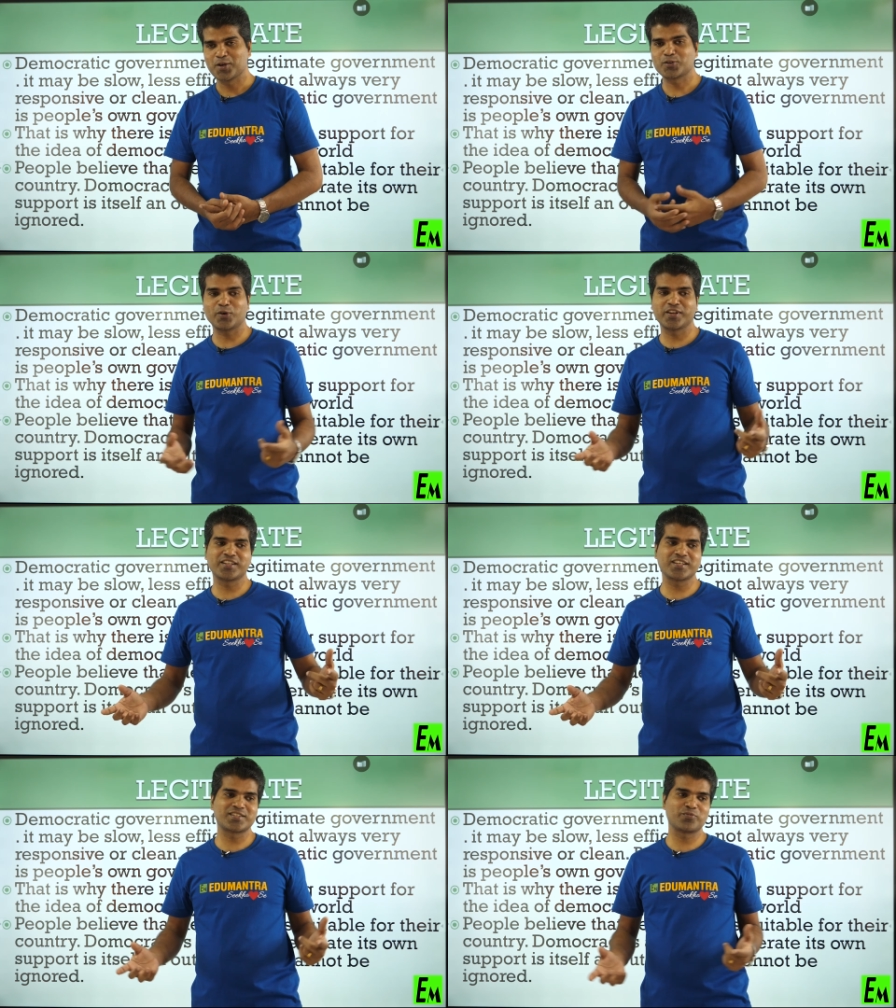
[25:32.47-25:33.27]
So in
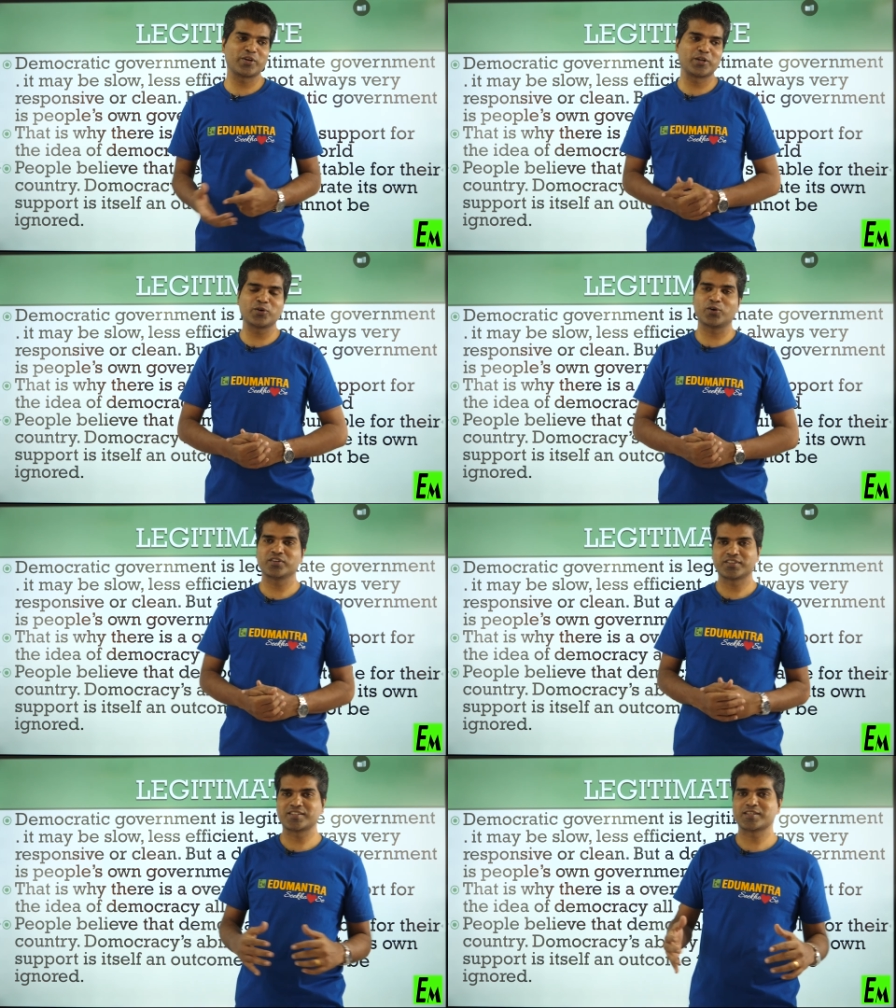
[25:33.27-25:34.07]
this
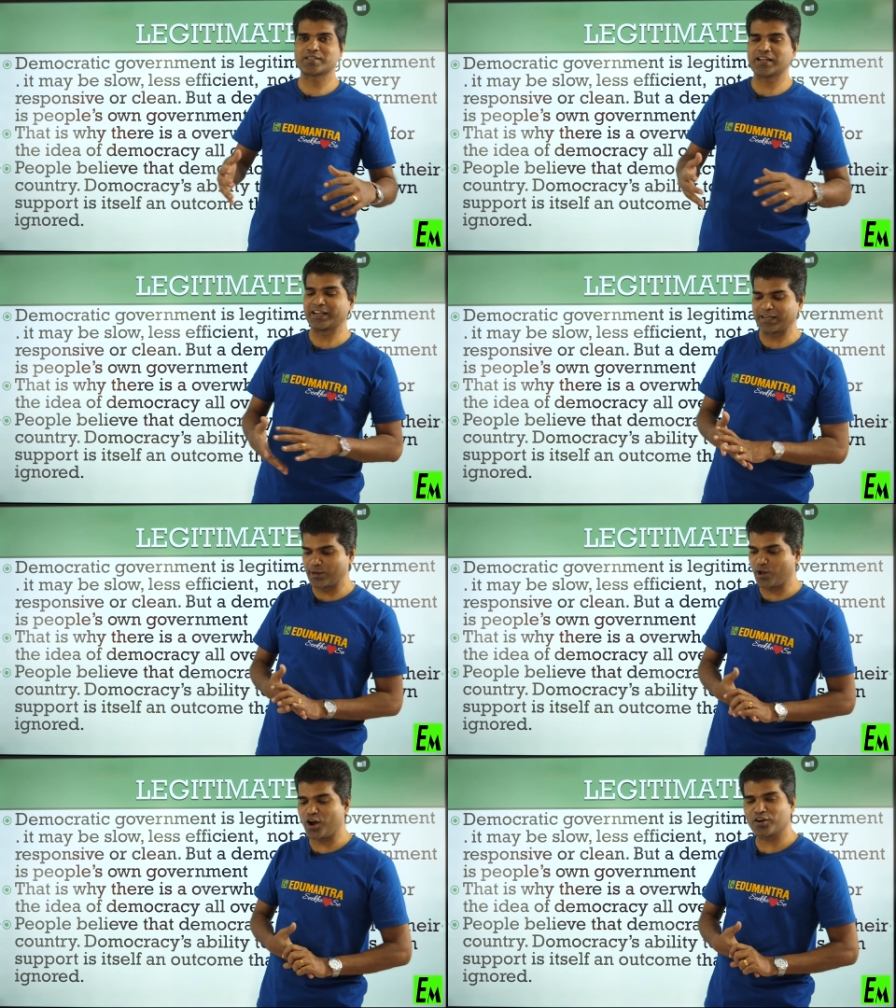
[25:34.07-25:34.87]
video, this is a little
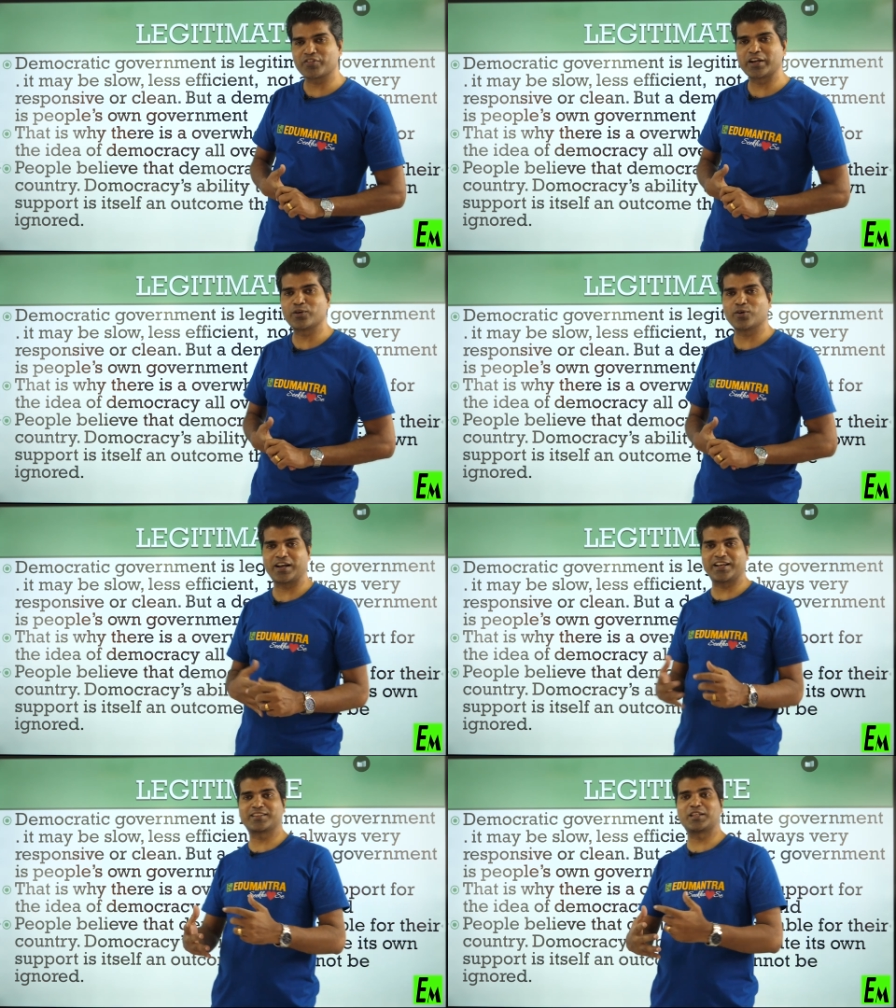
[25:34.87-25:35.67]
long video or
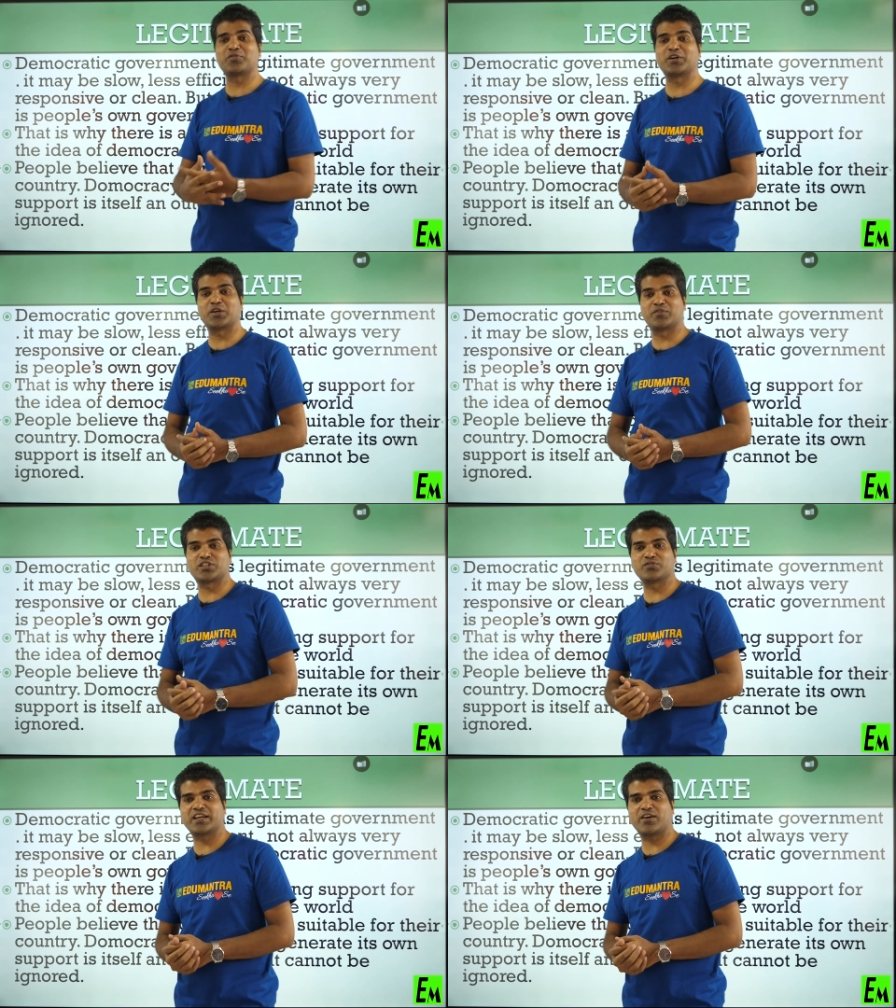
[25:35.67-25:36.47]
lengthy video
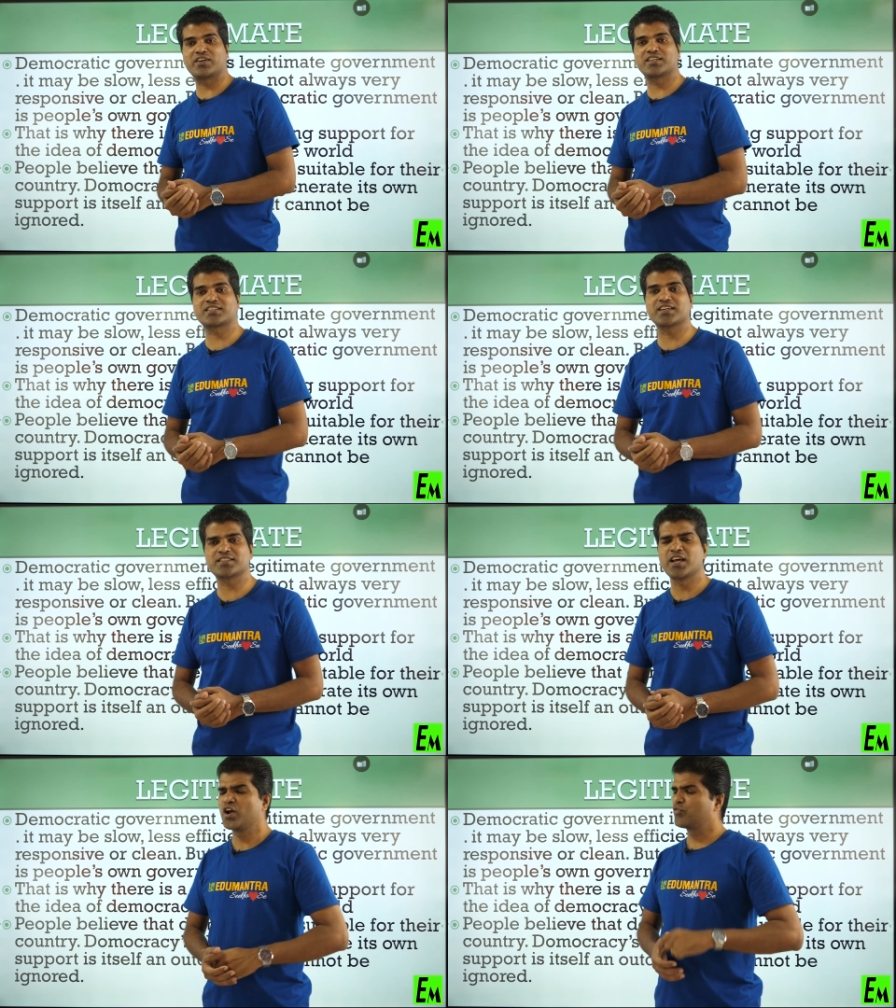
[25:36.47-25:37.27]
which we have
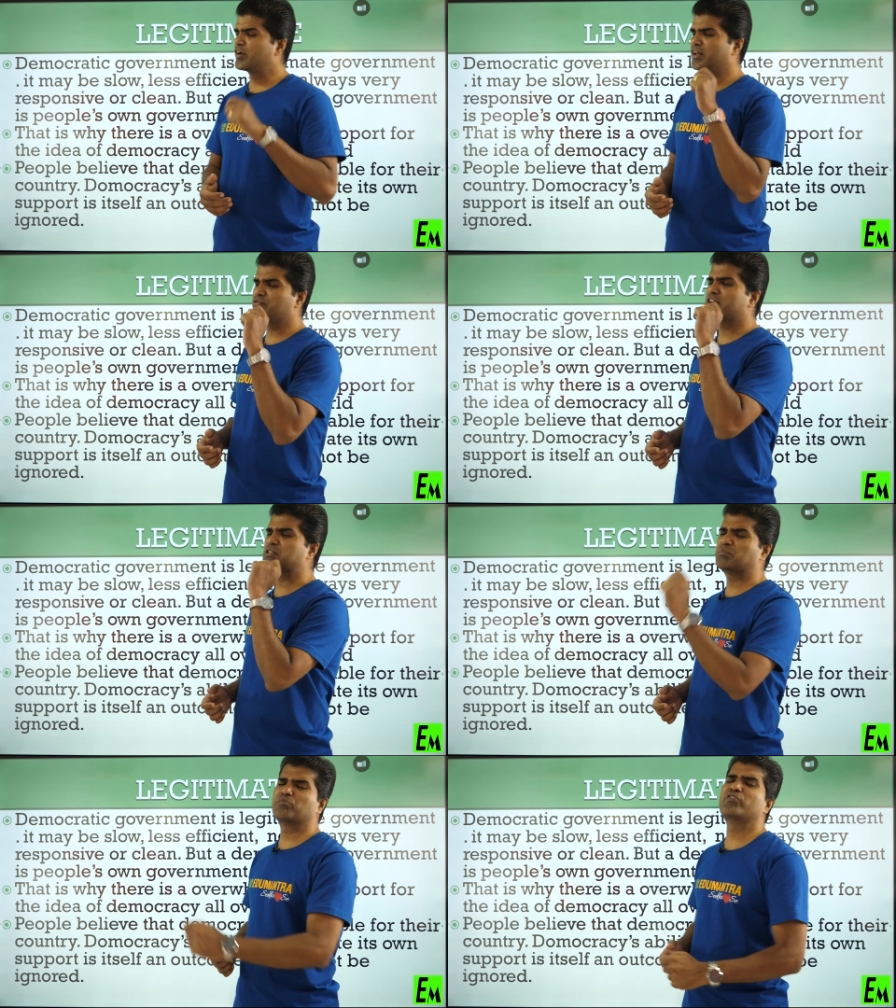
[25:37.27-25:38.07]
discussed very,
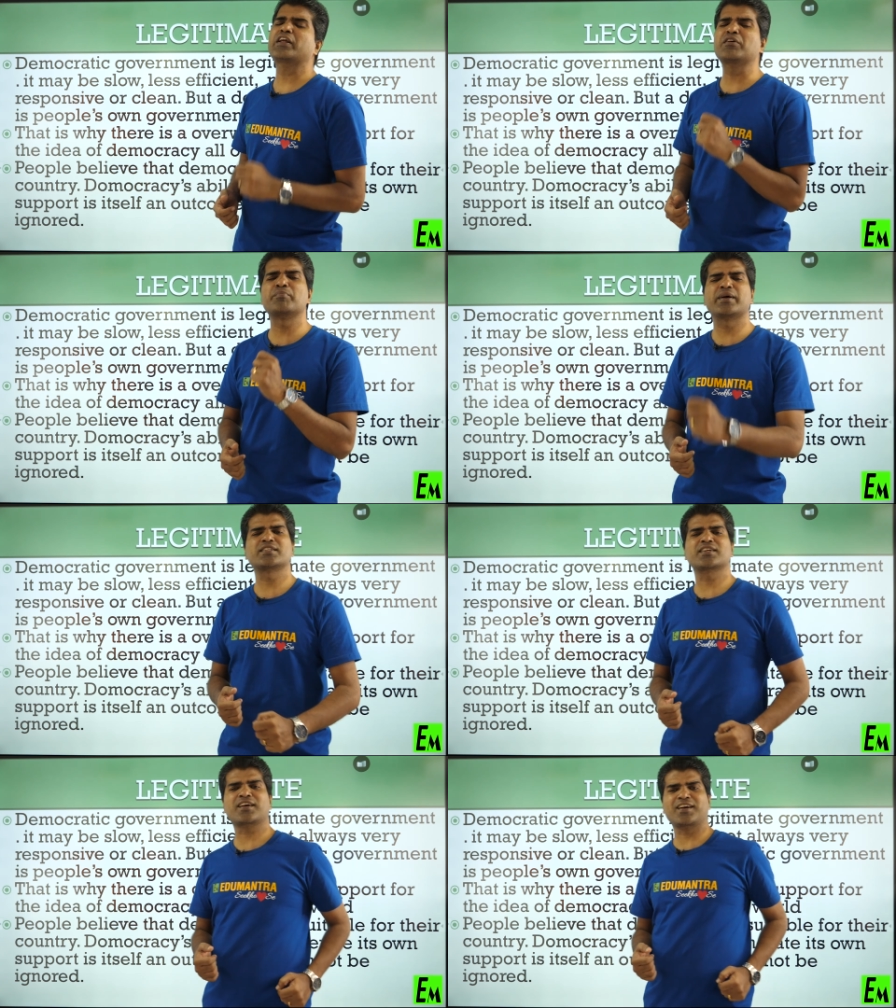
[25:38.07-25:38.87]
very
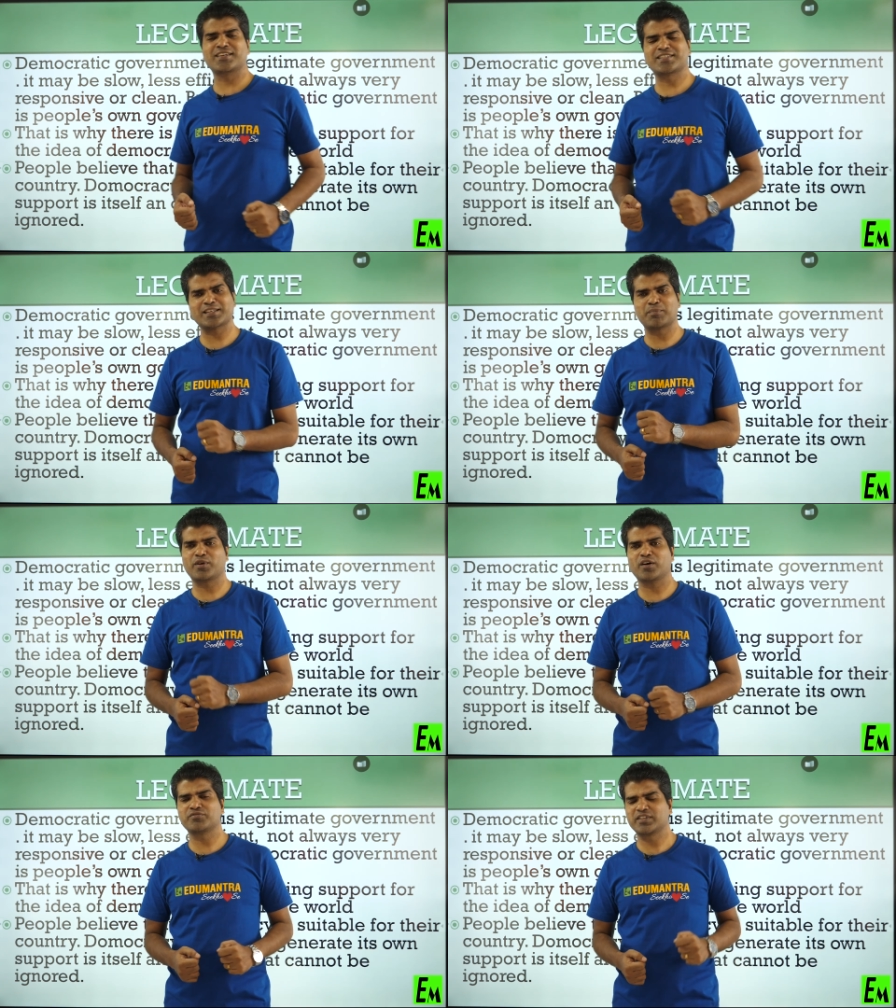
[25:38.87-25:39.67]
major
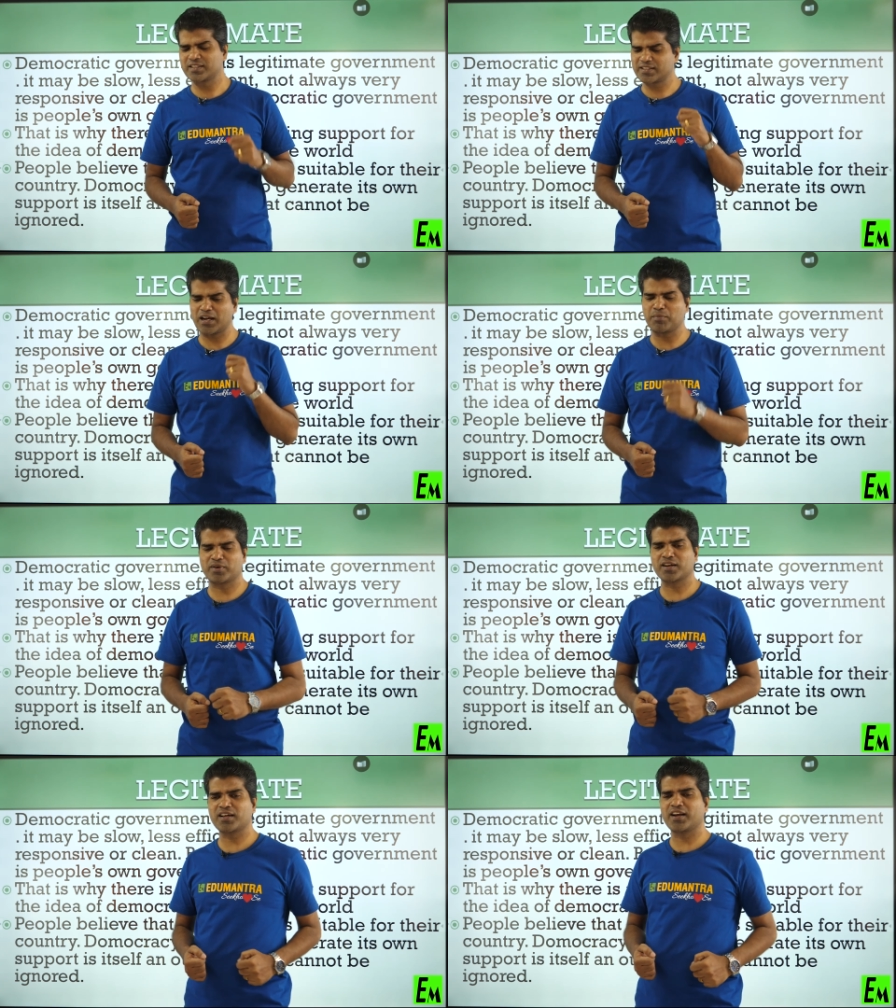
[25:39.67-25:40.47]
concept of this
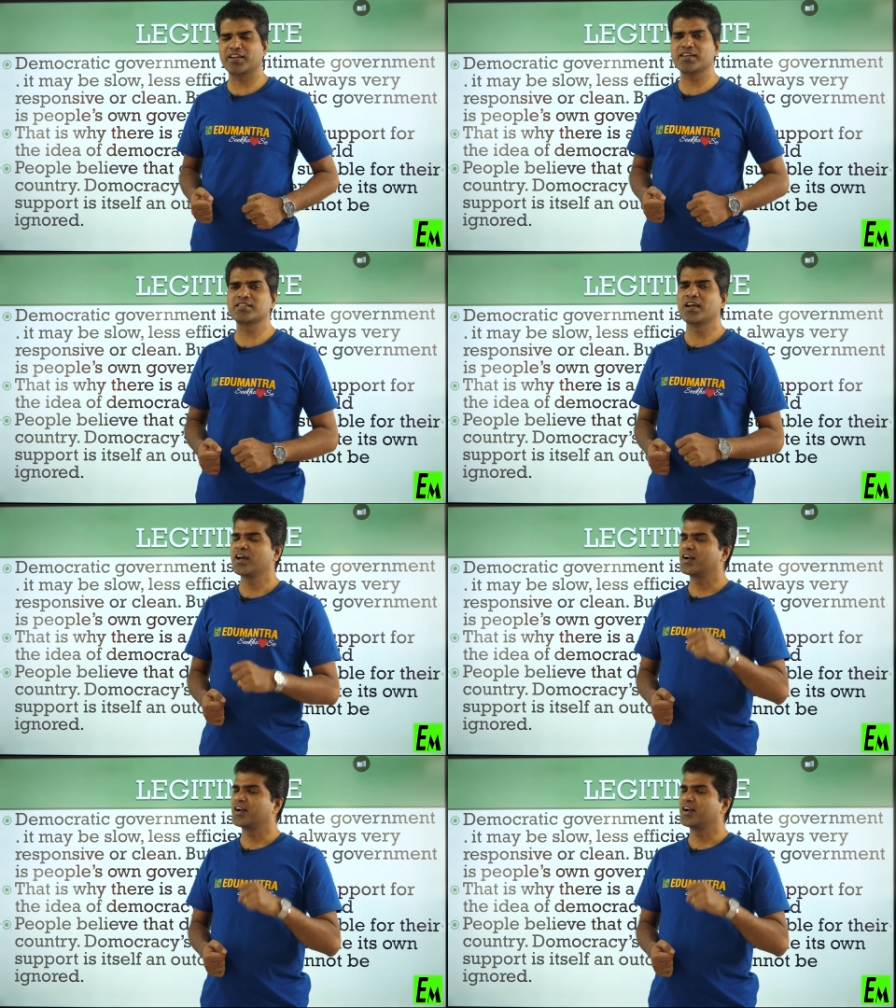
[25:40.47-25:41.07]
chapter, that is